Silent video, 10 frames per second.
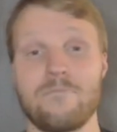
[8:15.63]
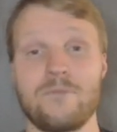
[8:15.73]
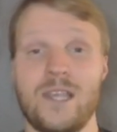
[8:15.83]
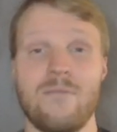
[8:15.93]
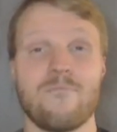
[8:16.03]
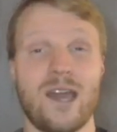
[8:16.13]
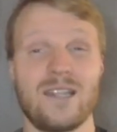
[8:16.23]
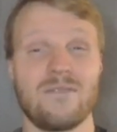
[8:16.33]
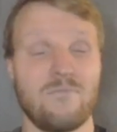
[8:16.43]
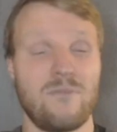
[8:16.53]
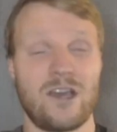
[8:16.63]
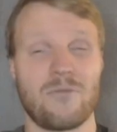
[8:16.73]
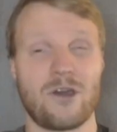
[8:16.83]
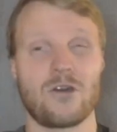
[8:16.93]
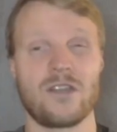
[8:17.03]
He might be
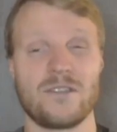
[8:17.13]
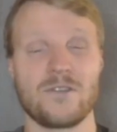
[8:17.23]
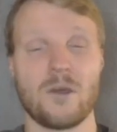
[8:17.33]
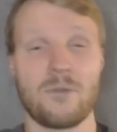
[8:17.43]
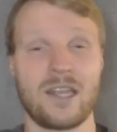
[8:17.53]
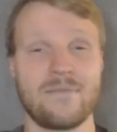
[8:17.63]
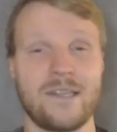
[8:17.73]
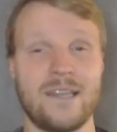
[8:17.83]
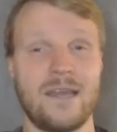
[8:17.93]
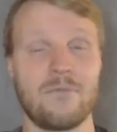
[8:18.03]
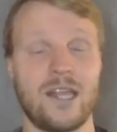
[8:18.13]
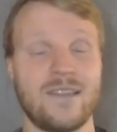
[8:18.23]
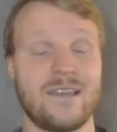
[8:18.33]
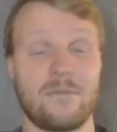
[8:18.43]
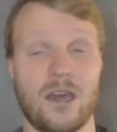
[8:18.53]
coming on as a sub against Man City, but at
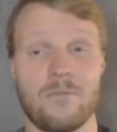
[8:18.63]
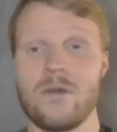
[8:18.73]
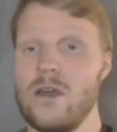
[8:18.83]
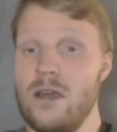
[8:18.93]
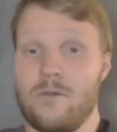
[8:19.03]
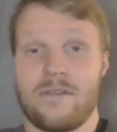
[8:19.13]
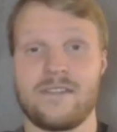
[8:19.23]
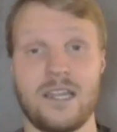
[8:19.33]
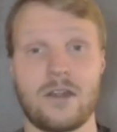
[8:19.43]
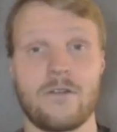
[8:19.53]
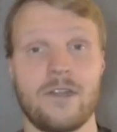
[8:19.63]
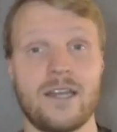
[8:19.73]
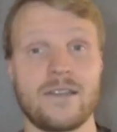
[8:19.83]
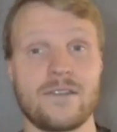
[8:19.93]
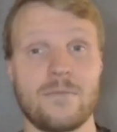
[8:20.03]
the same time, we've seen Darwin
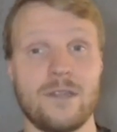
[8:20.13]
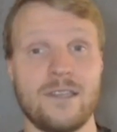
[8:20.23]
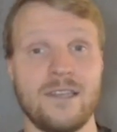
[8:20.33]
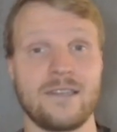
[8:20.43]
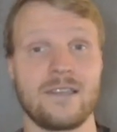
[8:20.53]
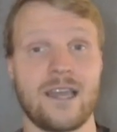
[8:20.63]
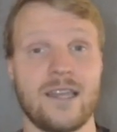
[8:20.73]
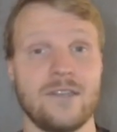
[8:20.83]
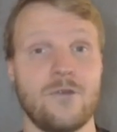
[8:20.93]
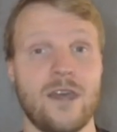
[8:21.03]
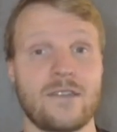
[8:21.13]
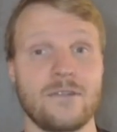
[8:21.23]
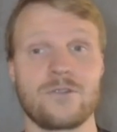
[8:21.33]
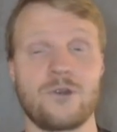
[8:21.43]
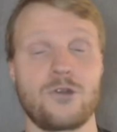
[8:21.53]
as a sub this season against
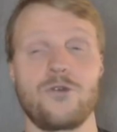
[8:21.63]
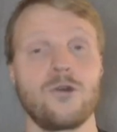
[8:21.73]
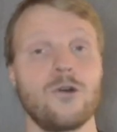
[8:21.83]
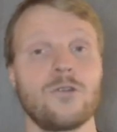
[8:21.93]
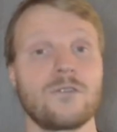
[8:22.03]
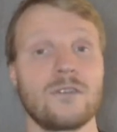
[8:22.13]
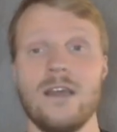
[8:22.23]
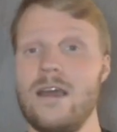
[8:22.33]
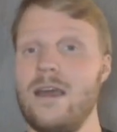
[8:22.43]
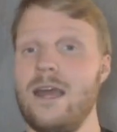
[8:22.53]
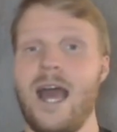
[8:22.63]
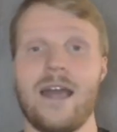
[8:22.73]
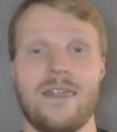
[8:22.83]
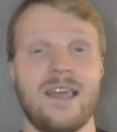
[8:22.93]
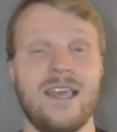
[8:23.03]
Newcastle, scoring 2 goals. I
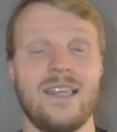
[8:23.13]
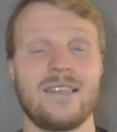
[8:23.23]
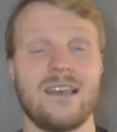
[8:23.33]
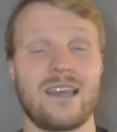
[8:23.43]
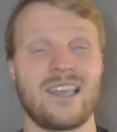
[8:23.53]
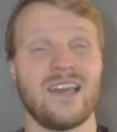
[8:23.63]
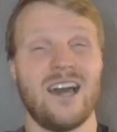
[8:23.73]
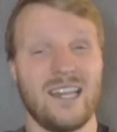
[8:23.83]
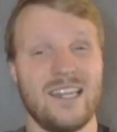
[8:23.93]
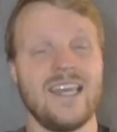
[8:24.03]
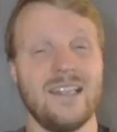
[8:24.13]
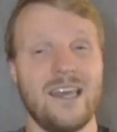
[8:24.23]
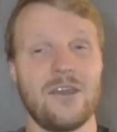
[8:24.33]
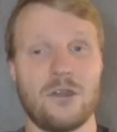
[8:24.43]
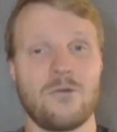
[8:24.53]
think he's
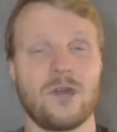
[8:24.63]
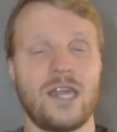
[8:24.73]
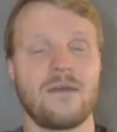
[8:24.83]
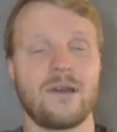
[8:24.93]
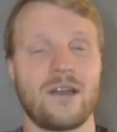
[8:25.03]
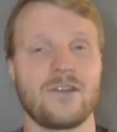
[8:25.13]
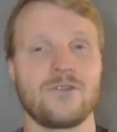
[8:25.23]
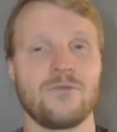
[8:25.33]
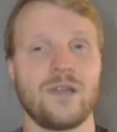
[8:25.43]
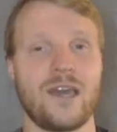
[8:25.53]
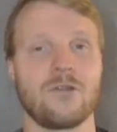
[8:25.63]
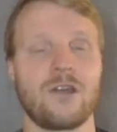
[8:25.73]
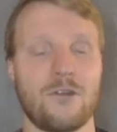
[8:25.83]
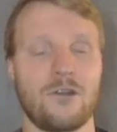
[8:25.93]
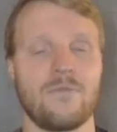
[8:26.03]
ideally, you don't want any players who play only
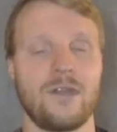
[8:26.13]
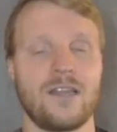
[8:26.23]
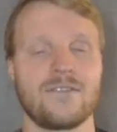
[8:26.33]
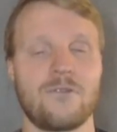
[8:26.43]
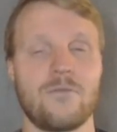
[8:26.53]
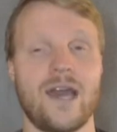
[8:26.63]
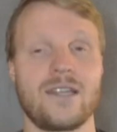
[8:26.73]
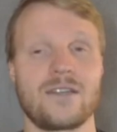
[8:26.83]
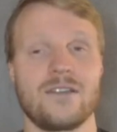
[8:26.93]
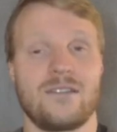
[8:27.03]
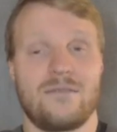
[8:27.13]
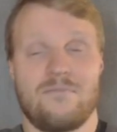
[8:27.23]
30 minutes for a match, because